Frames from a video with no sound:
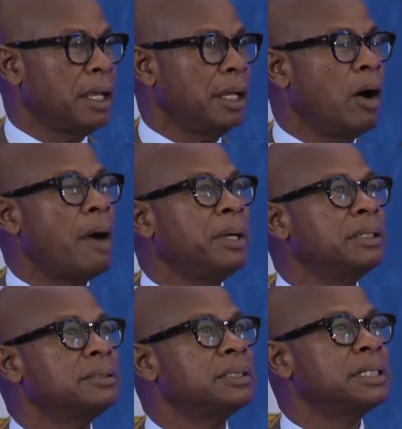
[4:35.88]
You know, I've
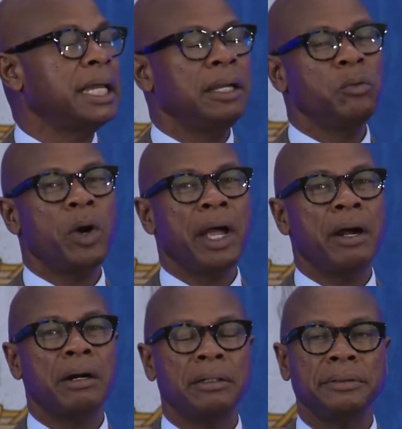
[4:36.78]
been seeing
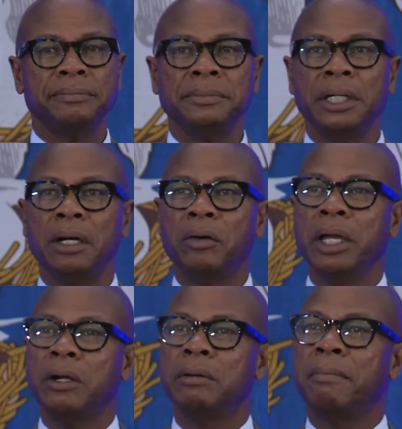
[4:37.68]
where, you know,
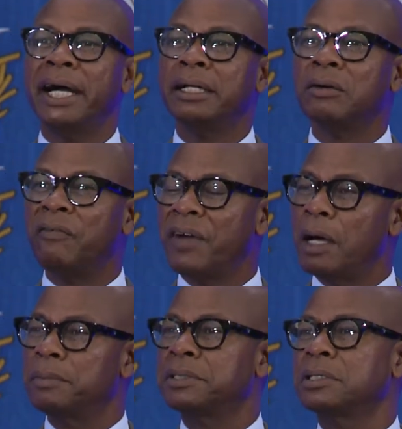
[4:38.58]
hearing Michael
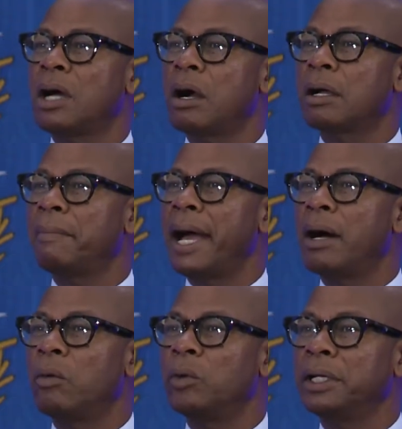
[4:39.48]
Phelps talk
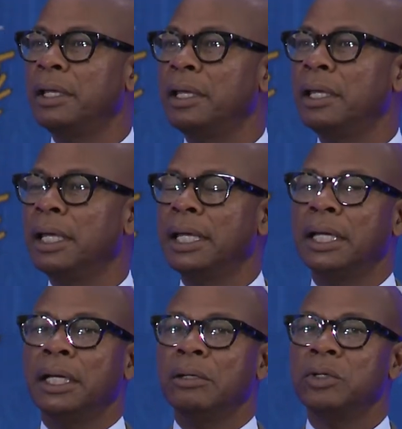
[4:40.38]
about when he
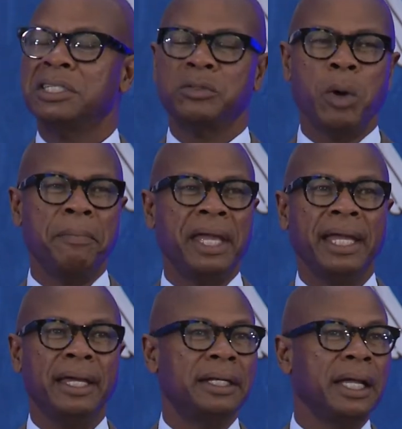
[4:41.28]
was
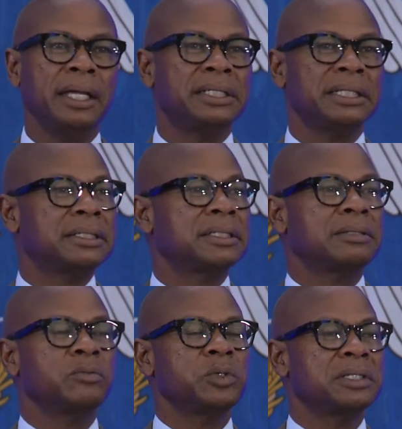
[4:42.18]
swimming and he just
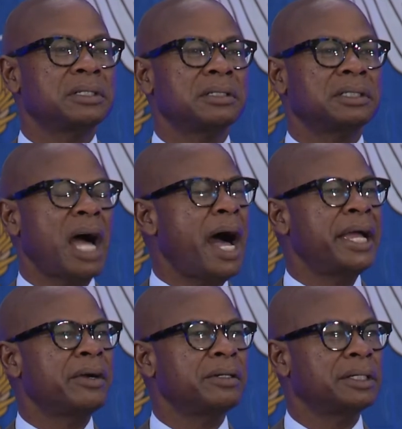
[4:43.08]
was
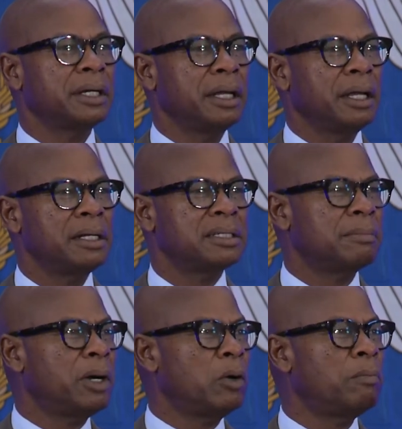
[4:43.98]
tired and
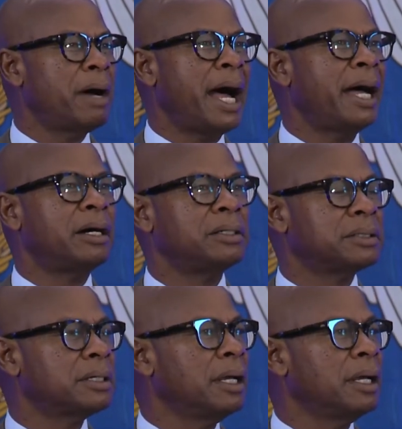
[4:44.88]
Simone Biles